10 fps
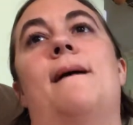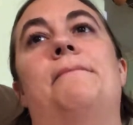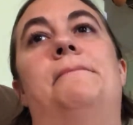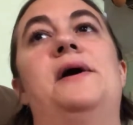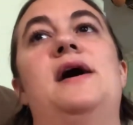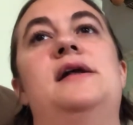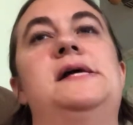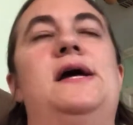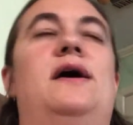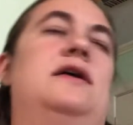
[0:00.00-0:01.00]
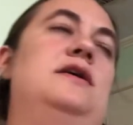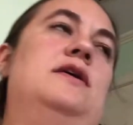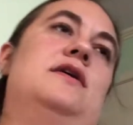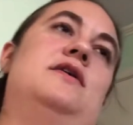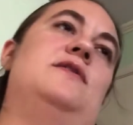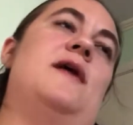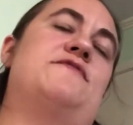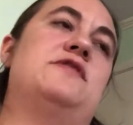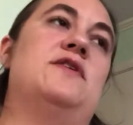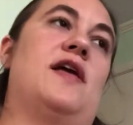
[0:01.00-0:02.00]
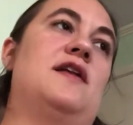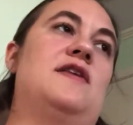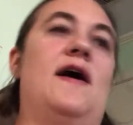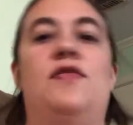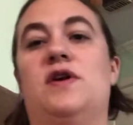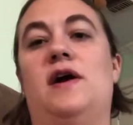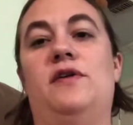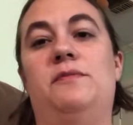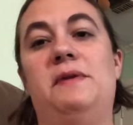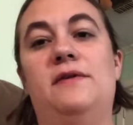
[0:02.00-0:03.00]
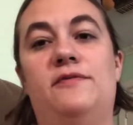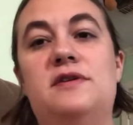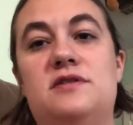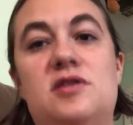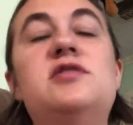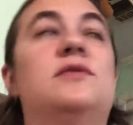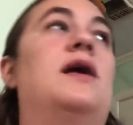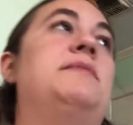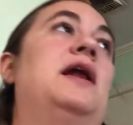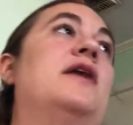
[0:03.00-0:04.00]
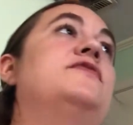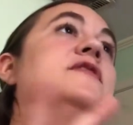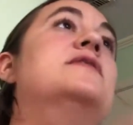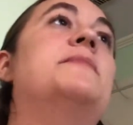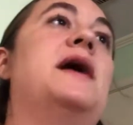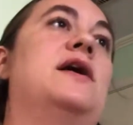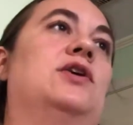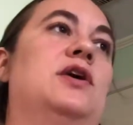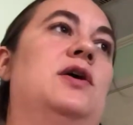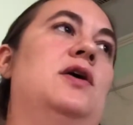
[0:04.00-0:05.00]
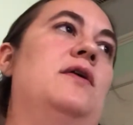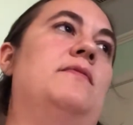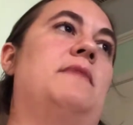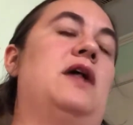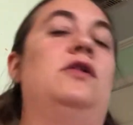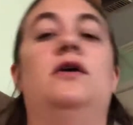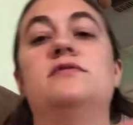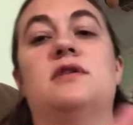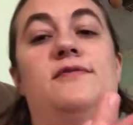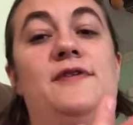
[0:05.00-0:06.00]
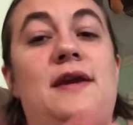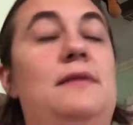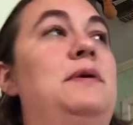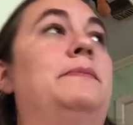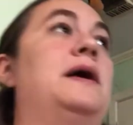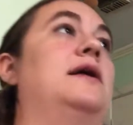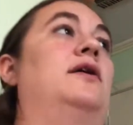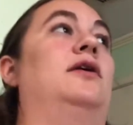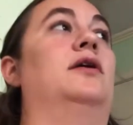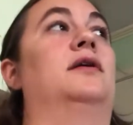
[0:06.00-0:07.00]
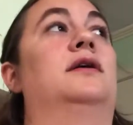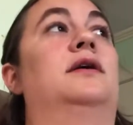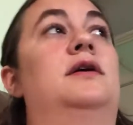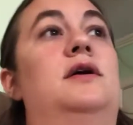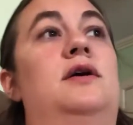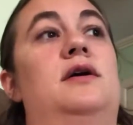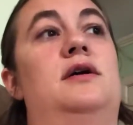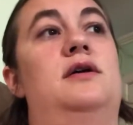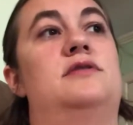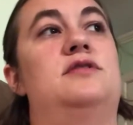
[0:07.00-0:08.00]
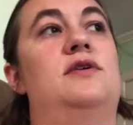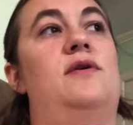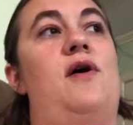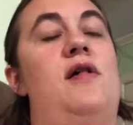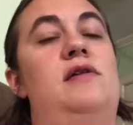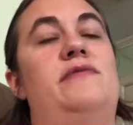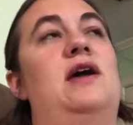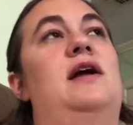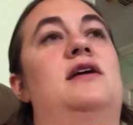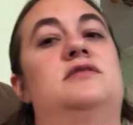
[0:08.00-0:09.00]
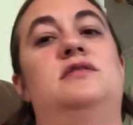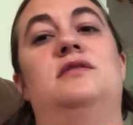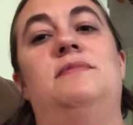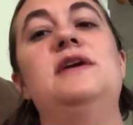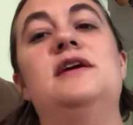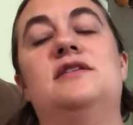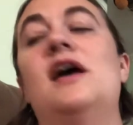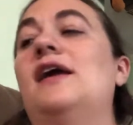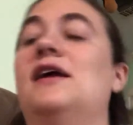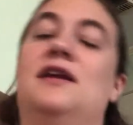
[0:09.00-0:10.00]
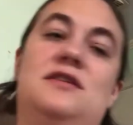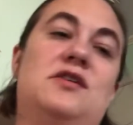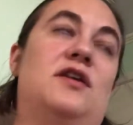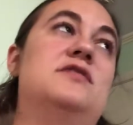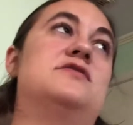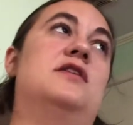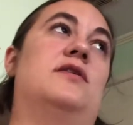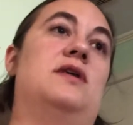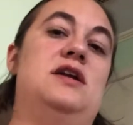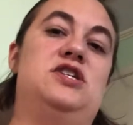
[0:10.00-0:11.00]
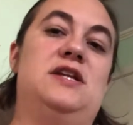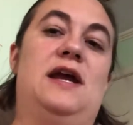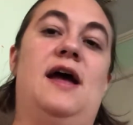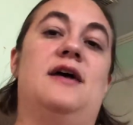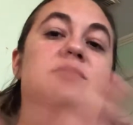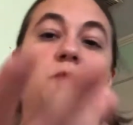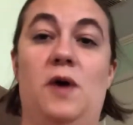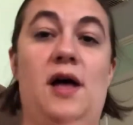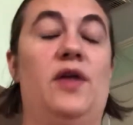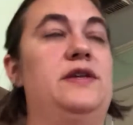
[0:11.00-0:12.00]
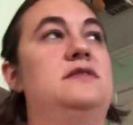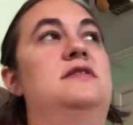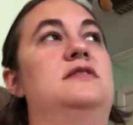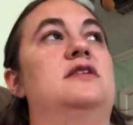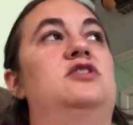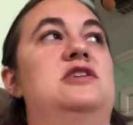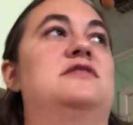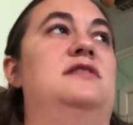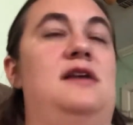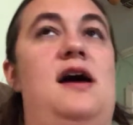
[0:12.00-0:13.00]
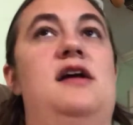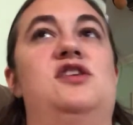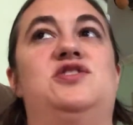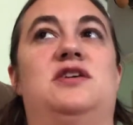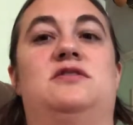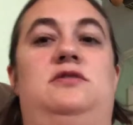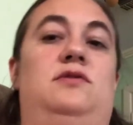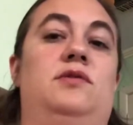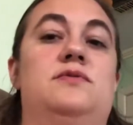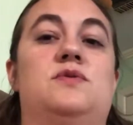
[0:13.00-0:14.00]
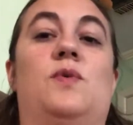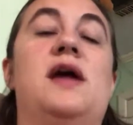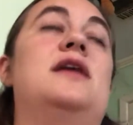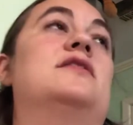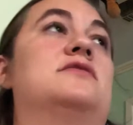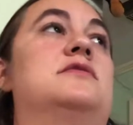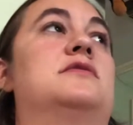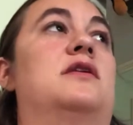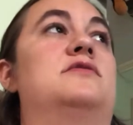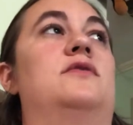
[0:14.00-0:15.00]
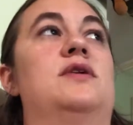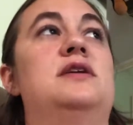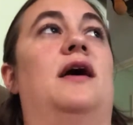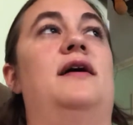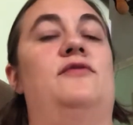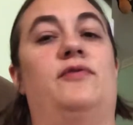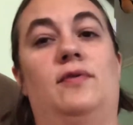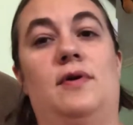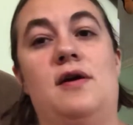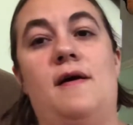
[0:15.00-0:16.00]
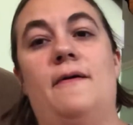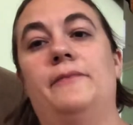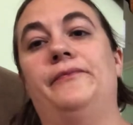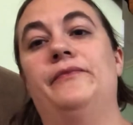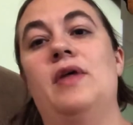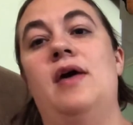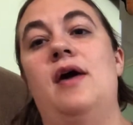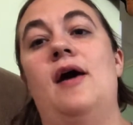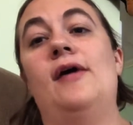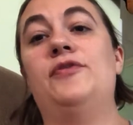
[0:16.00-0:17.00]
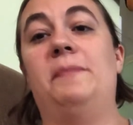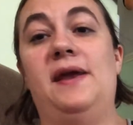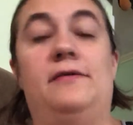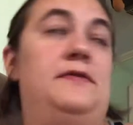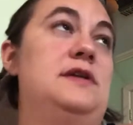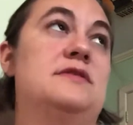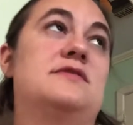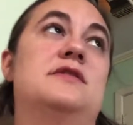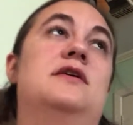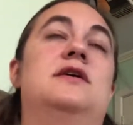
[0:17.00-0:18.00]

But you have to look at the other health benefits too. I mean, I feel better. My clothes are fitting me better. So all of that has to be taken into consideration as well. This isn't just a diet just to lose weight. This is also a diet for health benefits.